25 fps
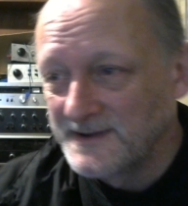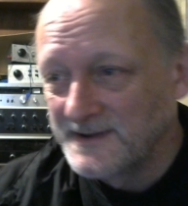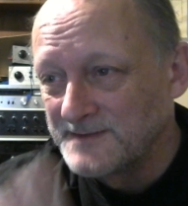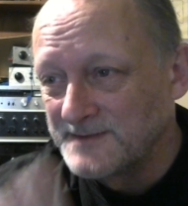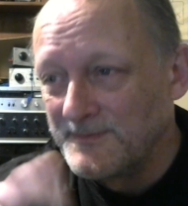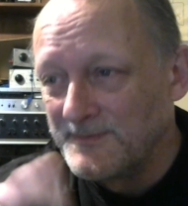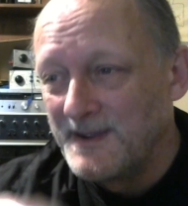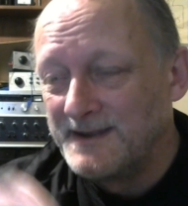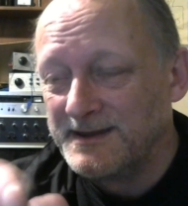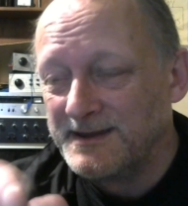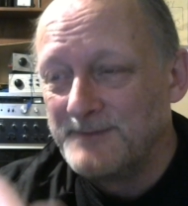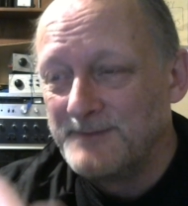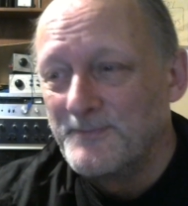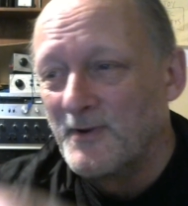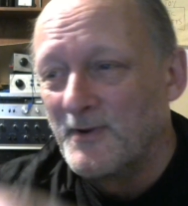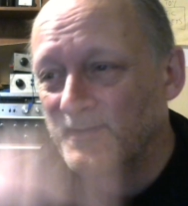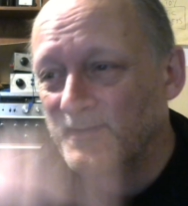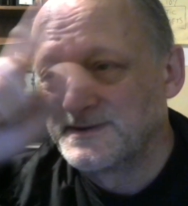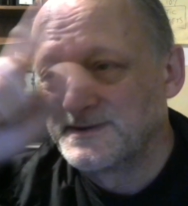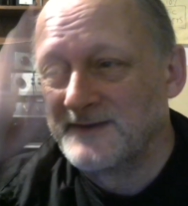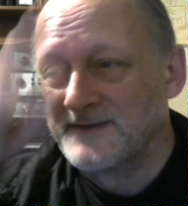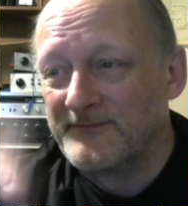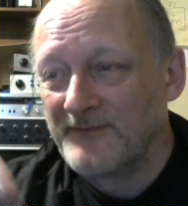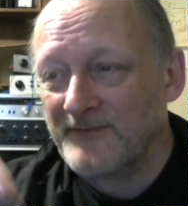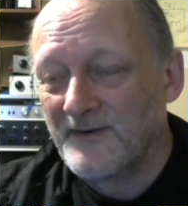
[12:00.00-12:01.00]
as many
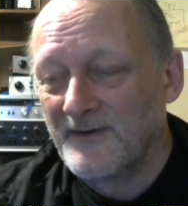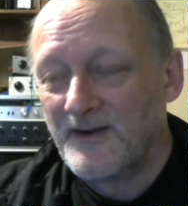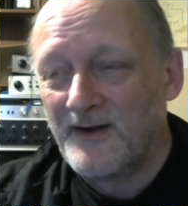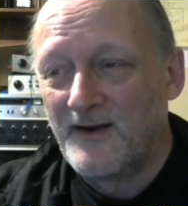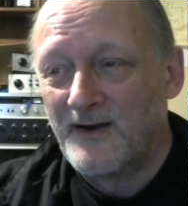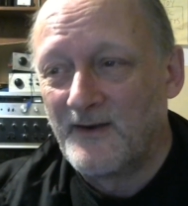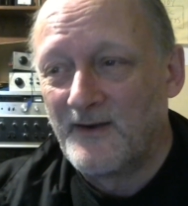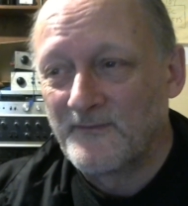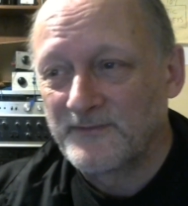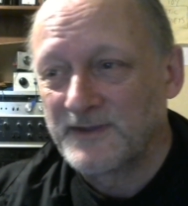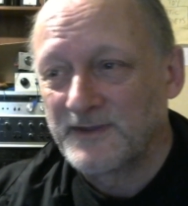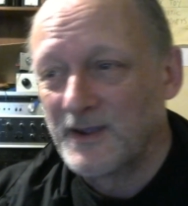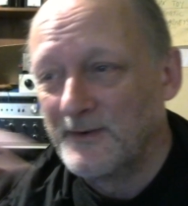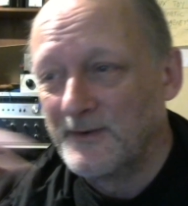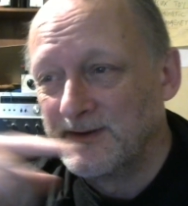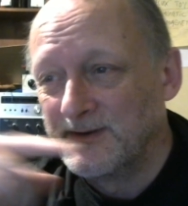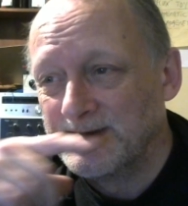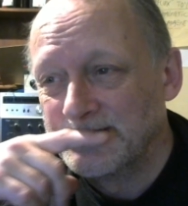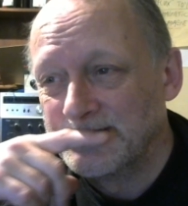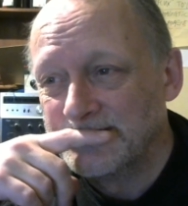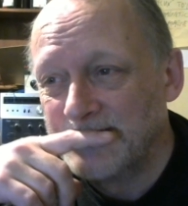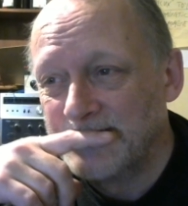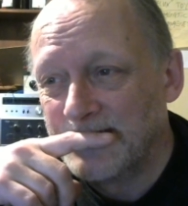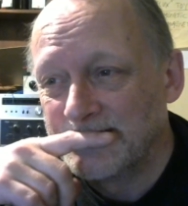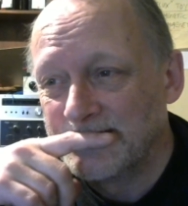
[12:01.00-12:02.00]
positive
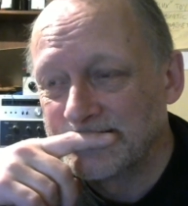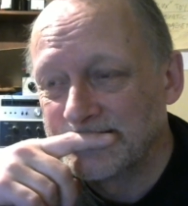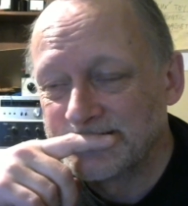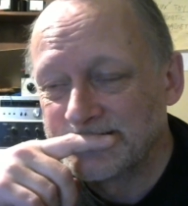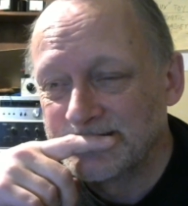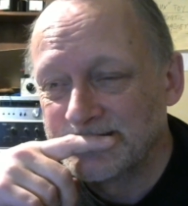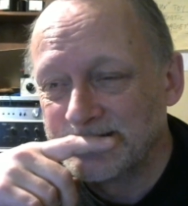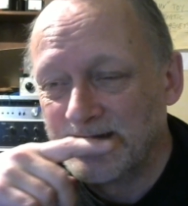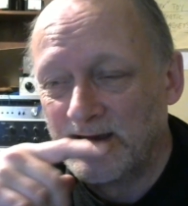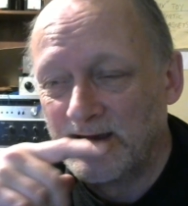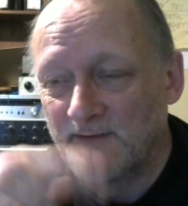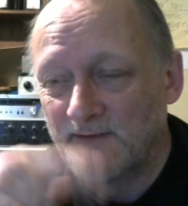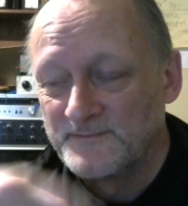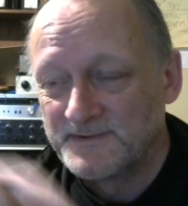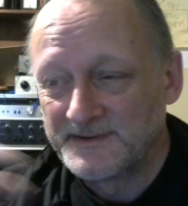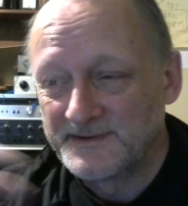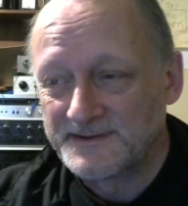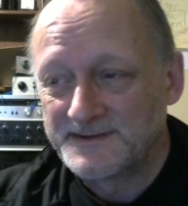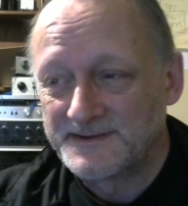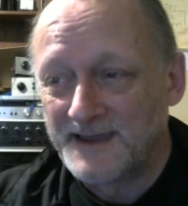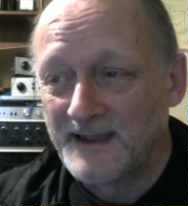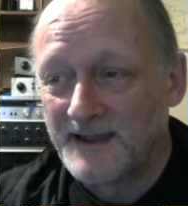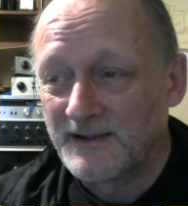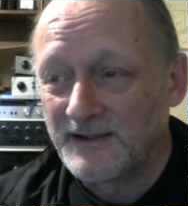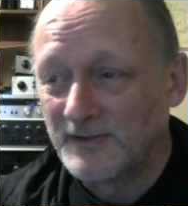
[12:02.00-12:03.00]
going next halves of the
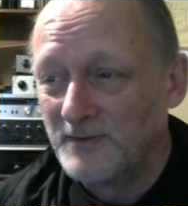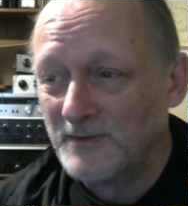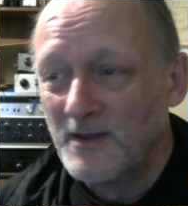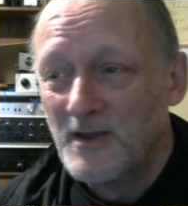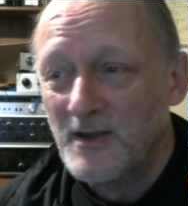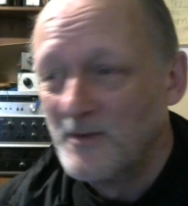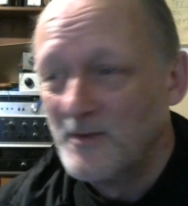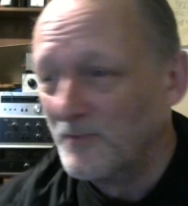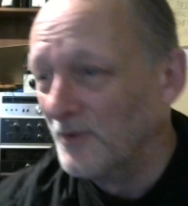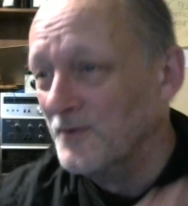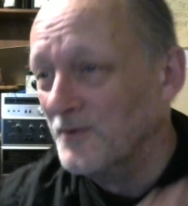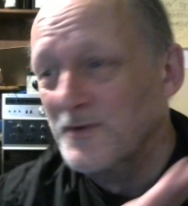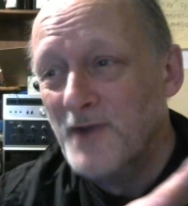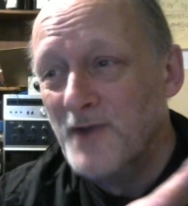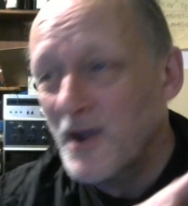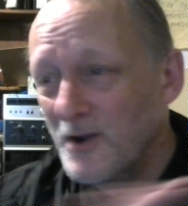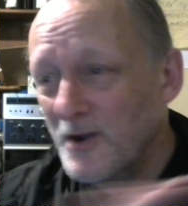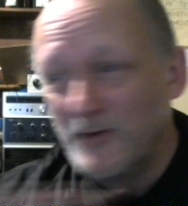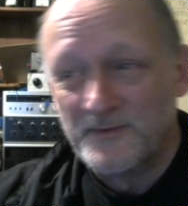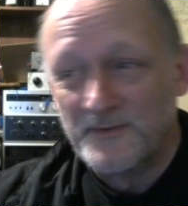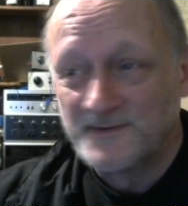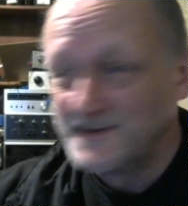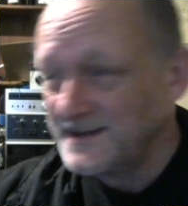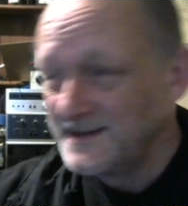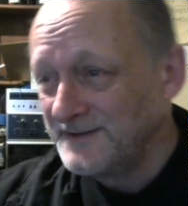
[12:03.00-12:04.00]
cycle, but
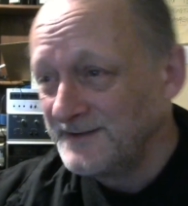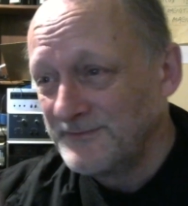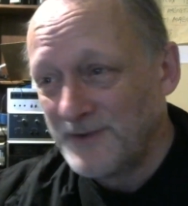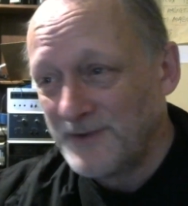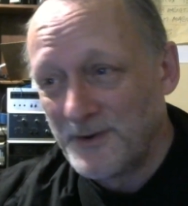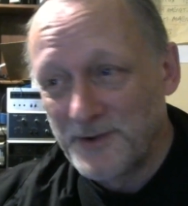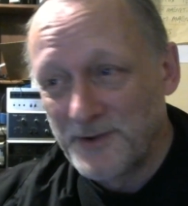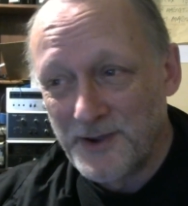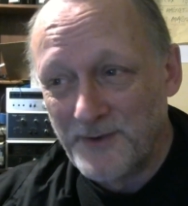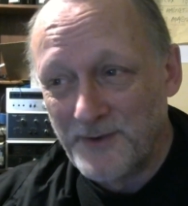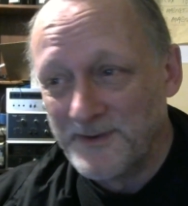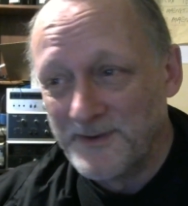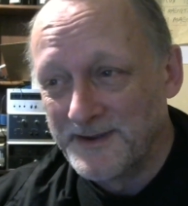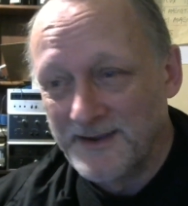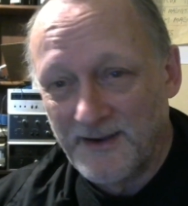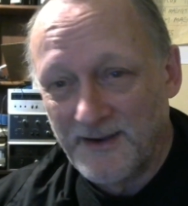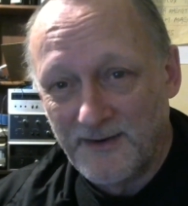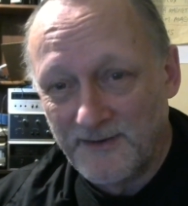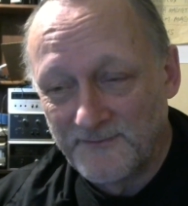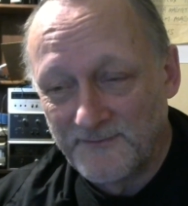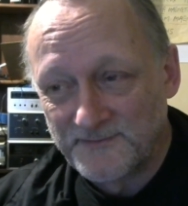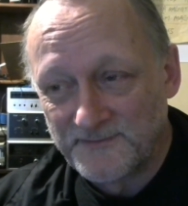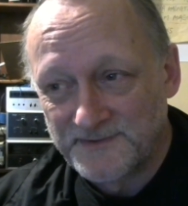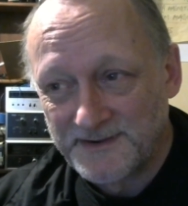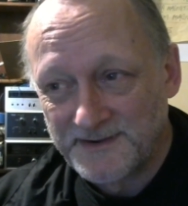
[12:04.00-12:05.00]
no 0 going
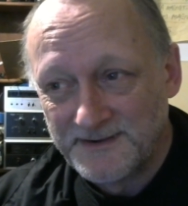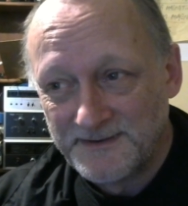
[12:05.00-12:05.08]
halves.